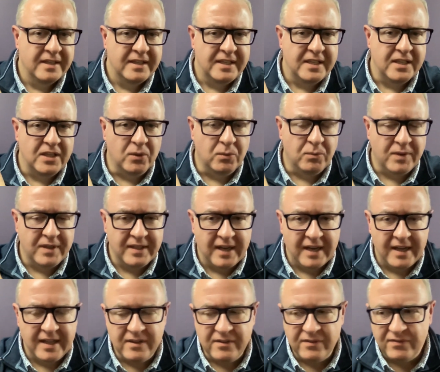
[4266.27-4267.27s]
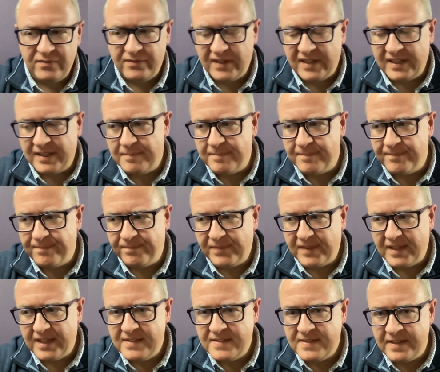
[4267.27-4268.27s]
you know, we kind of,
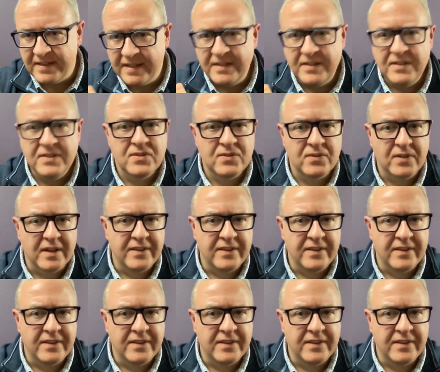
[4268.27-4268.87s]
it's an industry,